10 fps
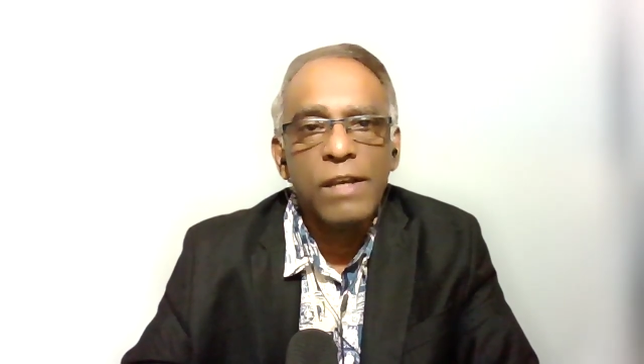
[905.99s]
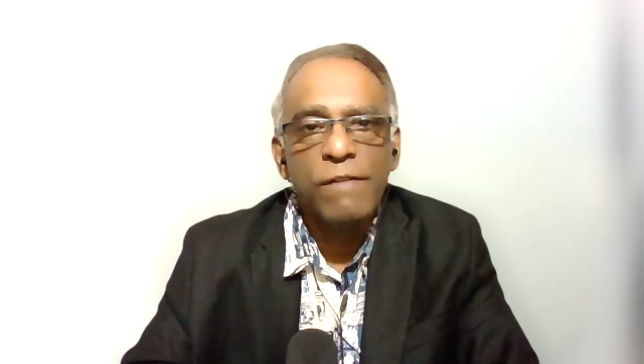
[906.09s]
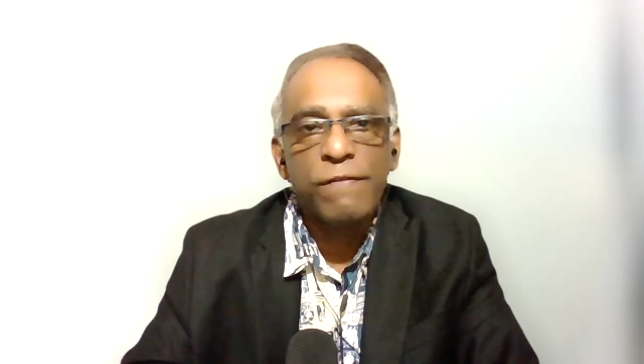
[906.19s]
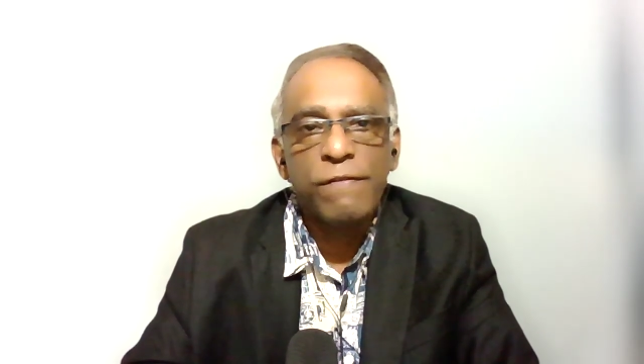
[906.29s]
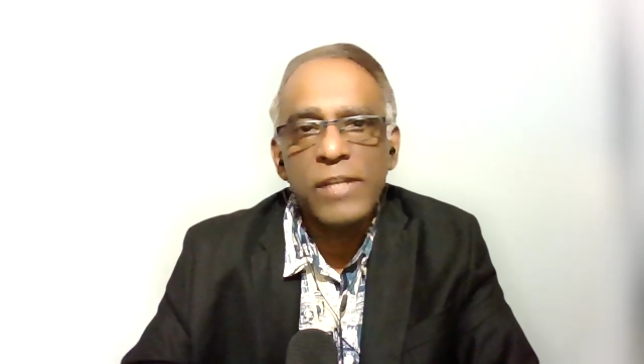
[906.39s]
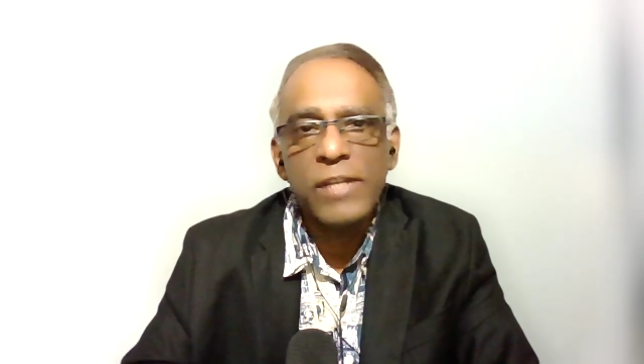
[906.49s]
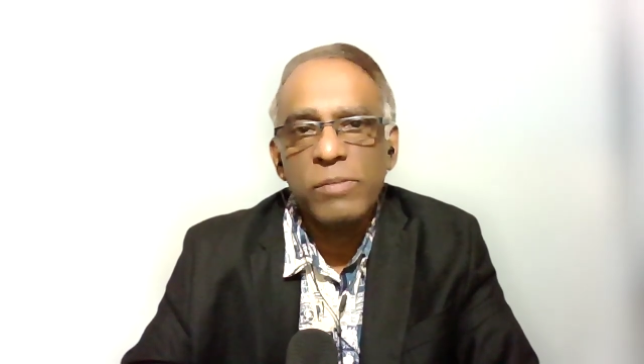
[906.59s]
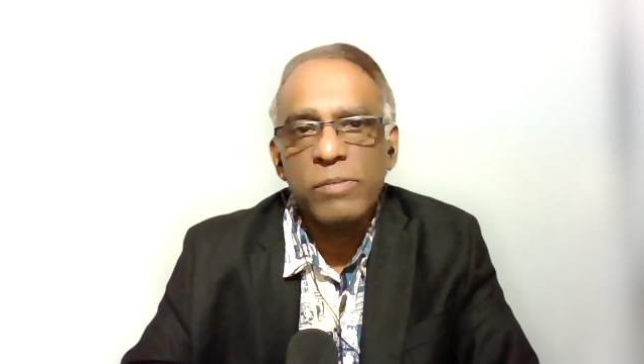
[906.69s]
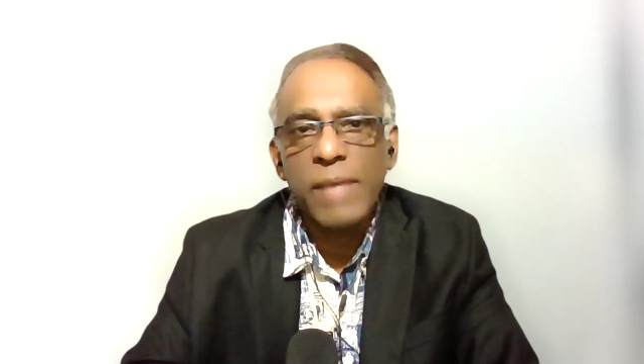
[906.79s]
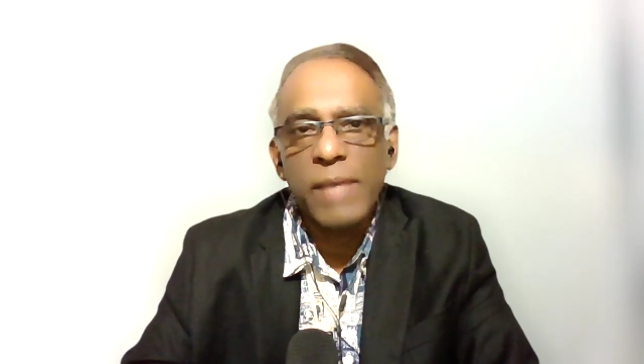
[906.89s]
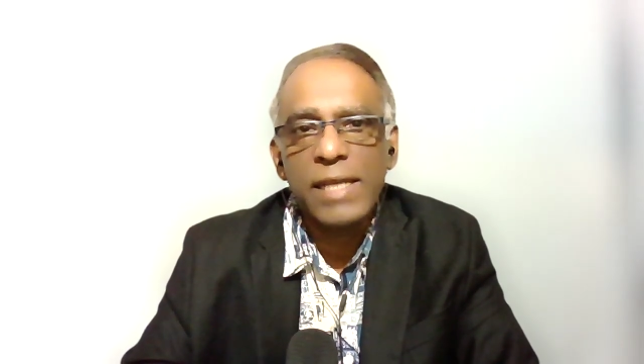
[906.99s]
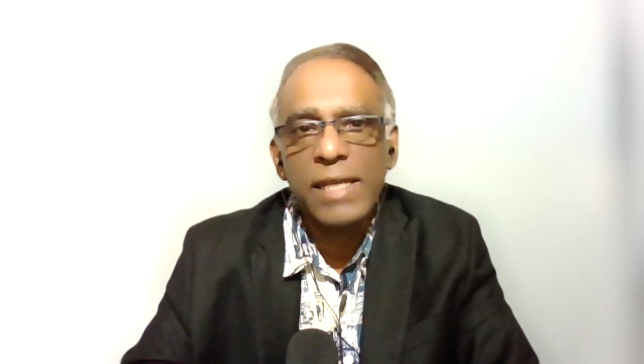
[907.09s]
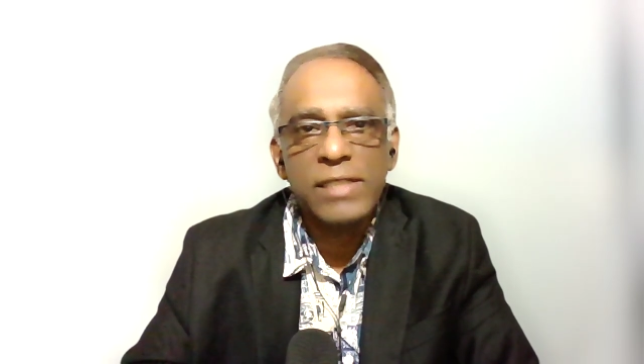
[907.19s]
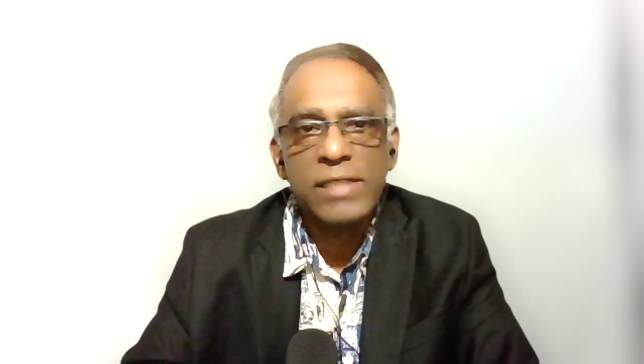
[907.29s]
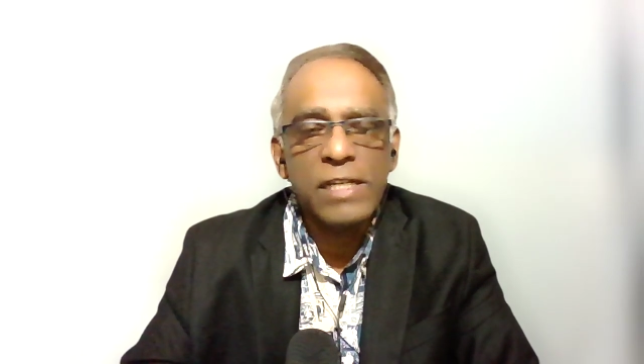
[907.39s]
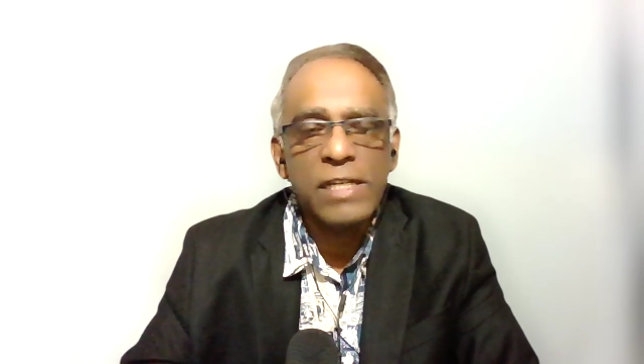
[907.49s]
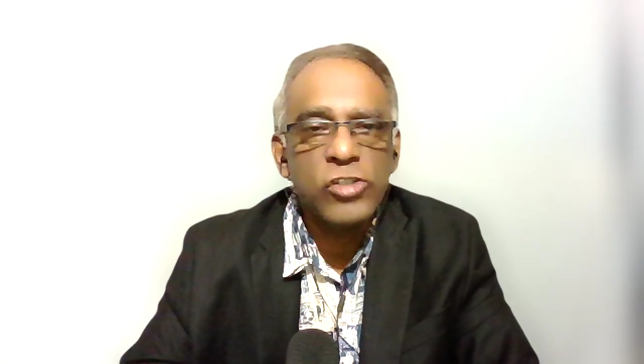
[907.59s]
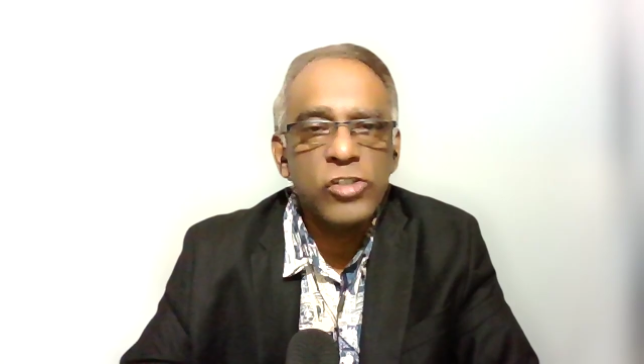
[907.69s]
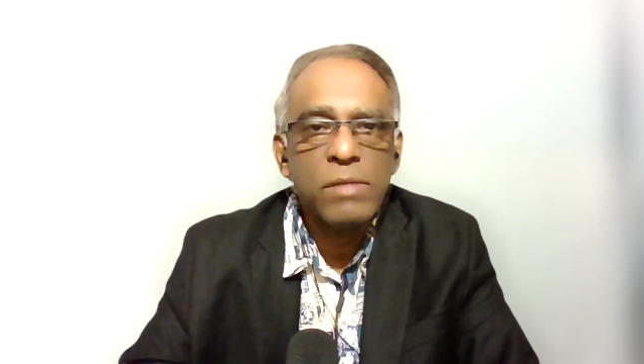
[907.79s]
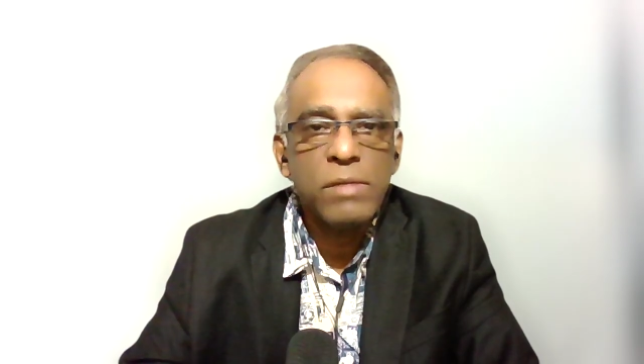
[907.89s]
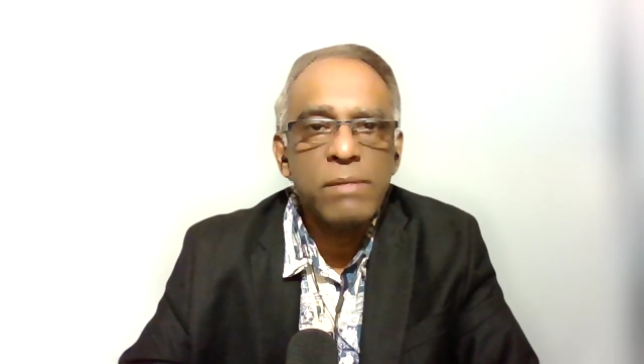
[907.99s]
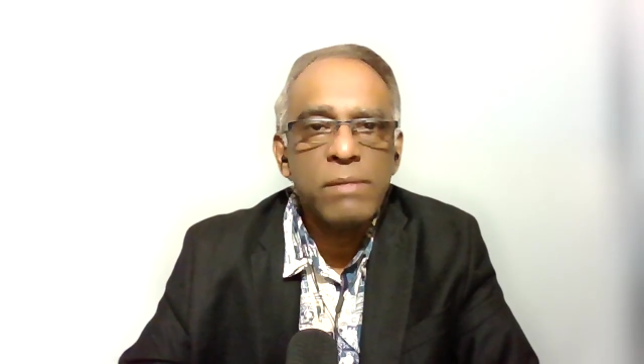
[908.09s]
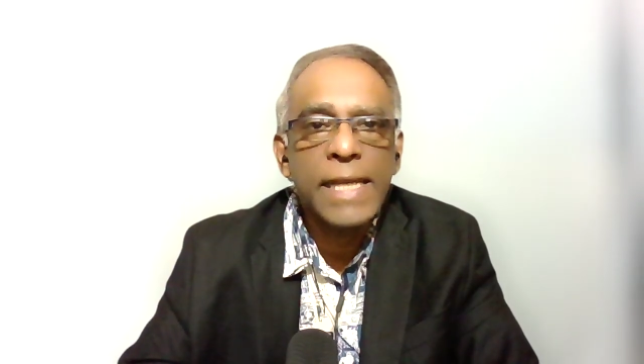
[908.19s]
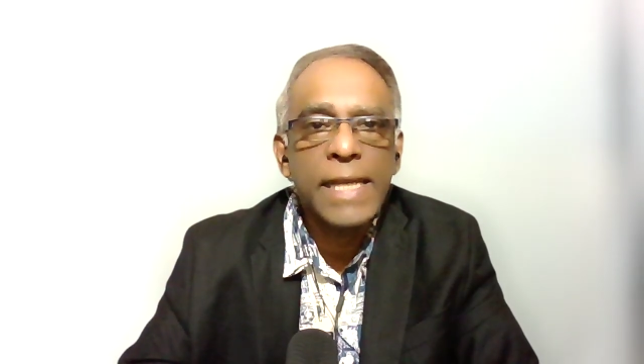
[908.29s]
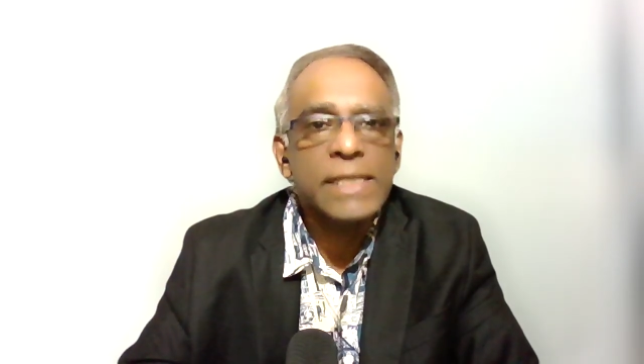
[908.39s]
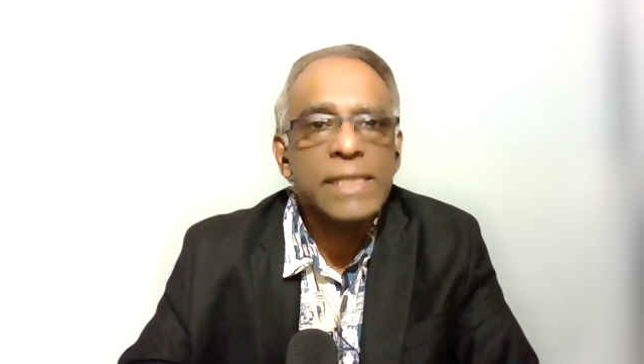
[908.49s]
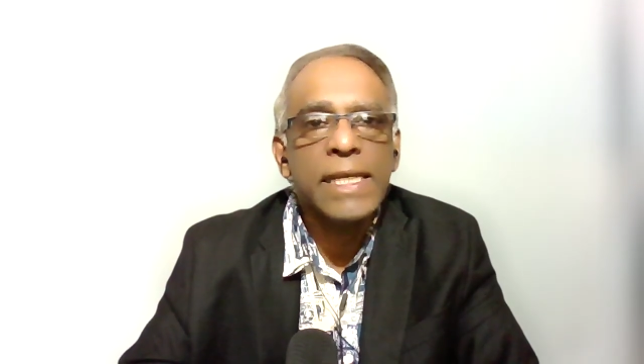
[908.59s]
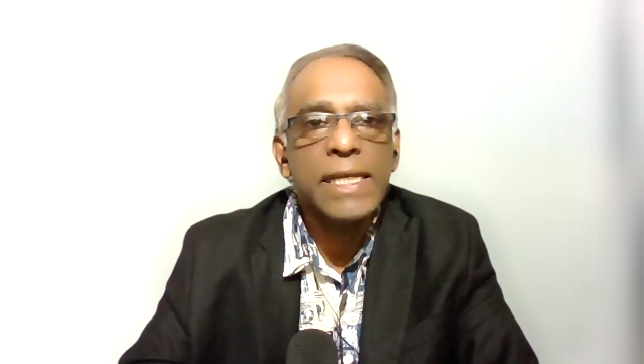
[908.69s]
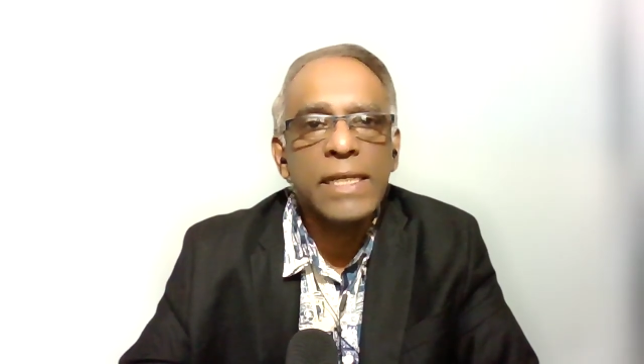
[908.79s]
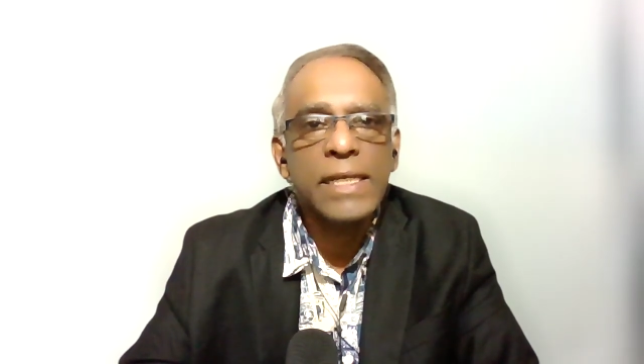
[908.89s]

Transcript: French magazine, German magazine,